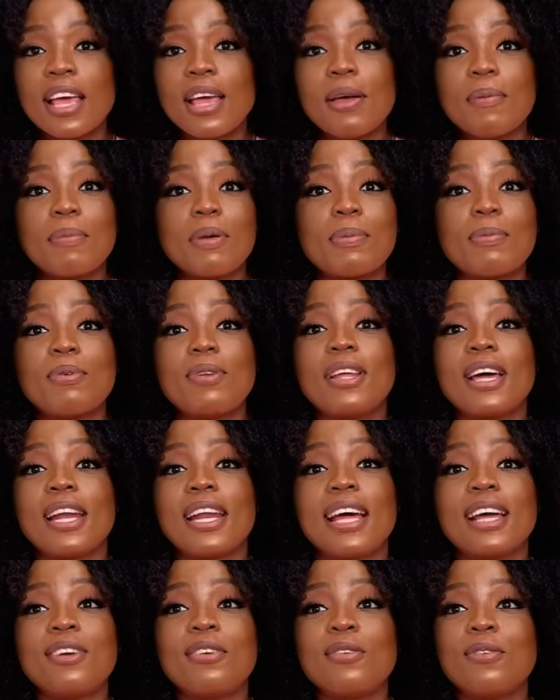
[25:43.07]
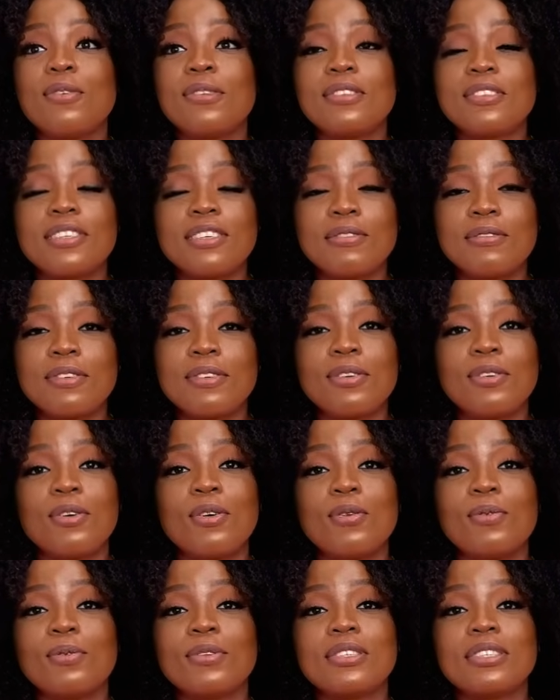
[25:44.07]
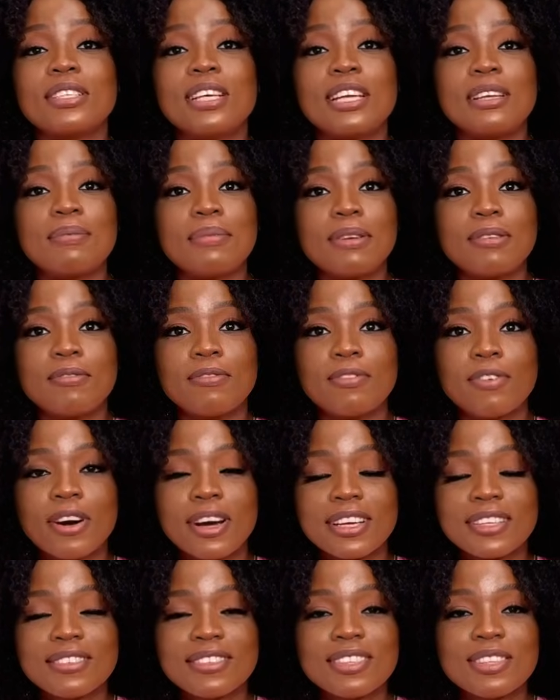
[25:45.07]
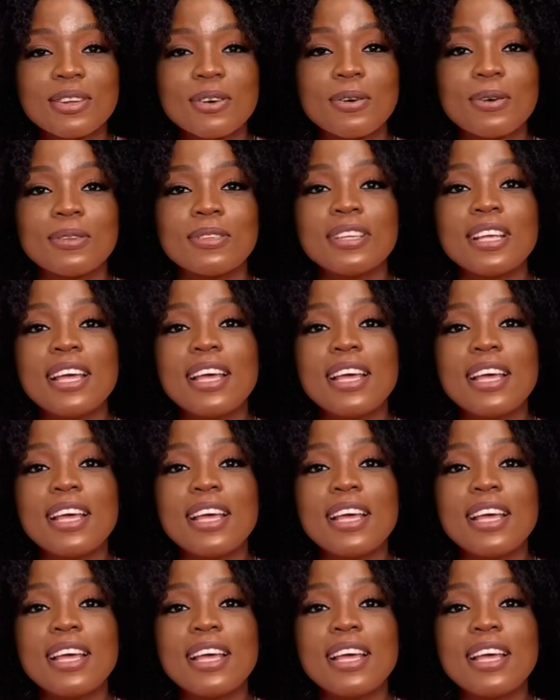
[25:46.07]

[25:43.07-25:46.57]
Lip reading: People that I don't even know will send me voice notes.